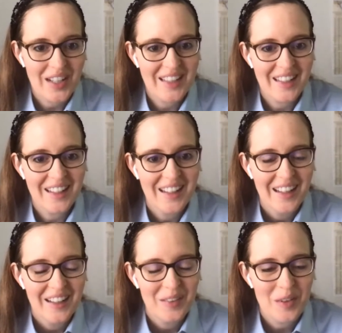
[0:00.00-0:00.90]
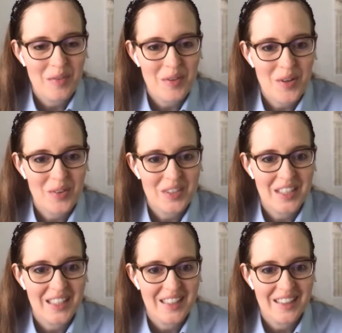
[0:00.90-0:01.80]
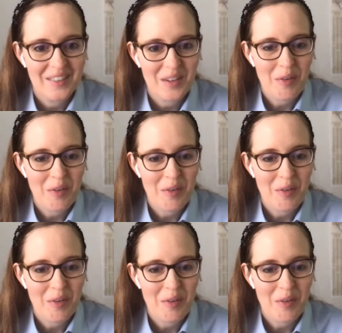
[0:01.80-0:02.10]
And then if you go to